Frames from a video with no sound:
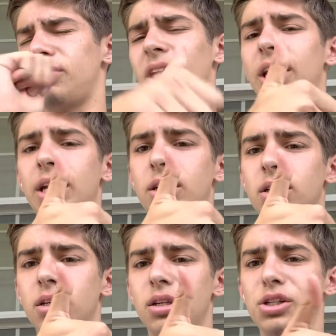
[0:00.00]
a,
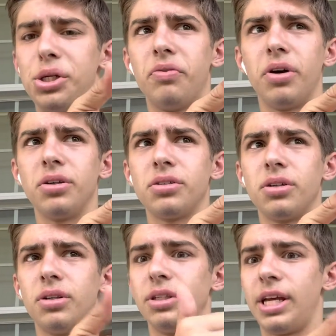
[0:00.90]
Jane
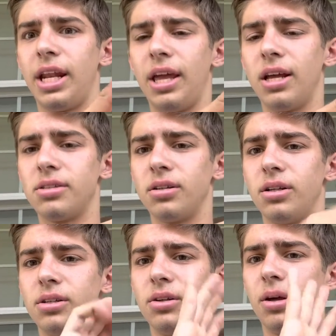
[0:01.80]
Foster is getting cancer,
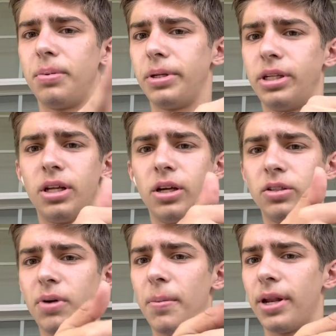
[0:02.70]
and apparently
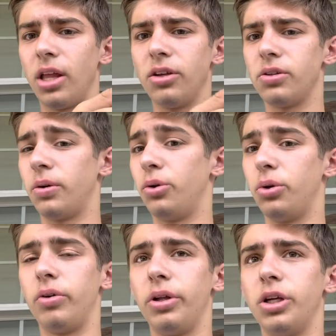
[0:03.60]
Tyka's mom had cancer, so he'll do
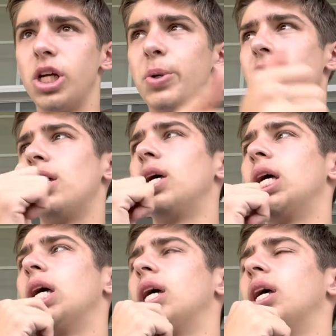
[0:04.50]
really good job of that.
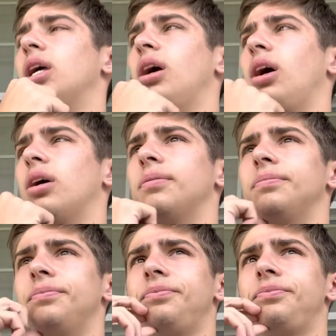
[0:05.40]
Um,